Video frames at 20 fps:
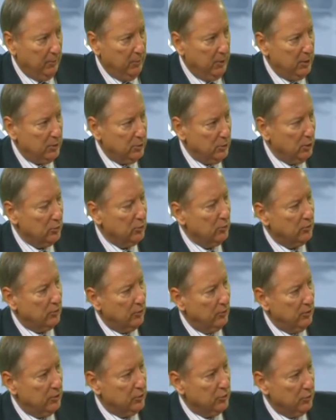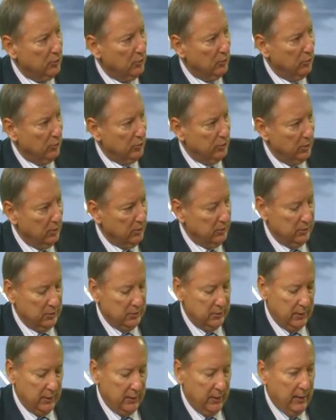I mean, it's not a traditional
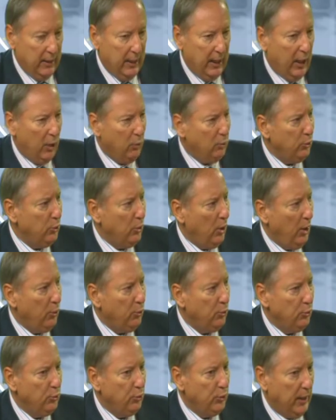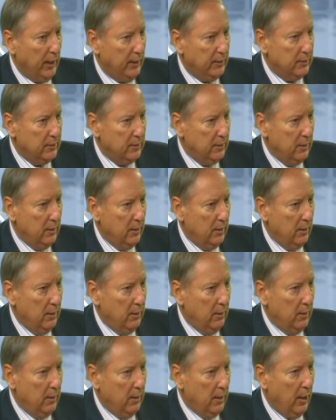consultancy. How you do that?
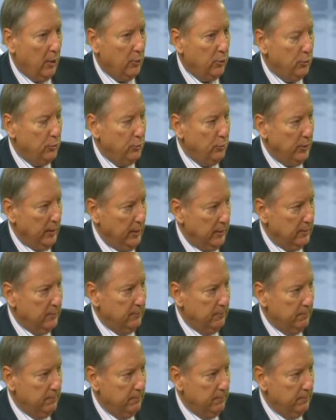How you do that?